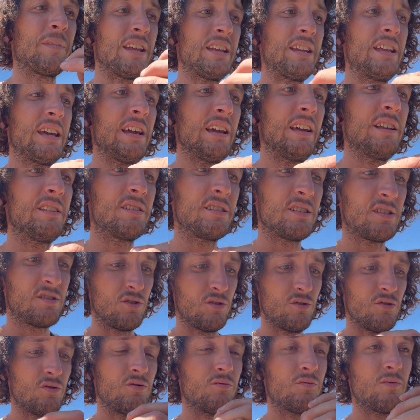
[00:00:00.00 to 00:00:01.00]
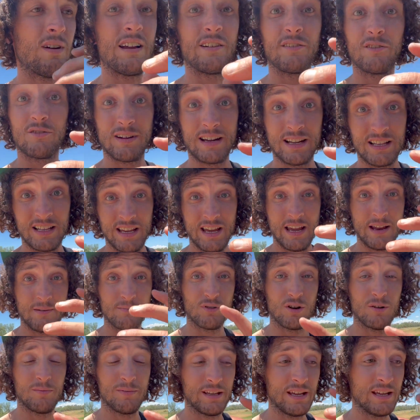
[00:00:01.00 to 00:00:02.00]
needs to run correctly and
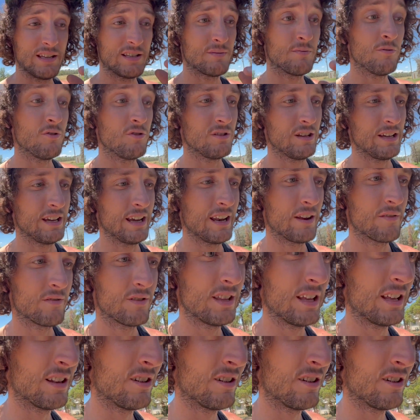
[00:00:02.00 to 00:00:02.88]
properly and smoothly and everything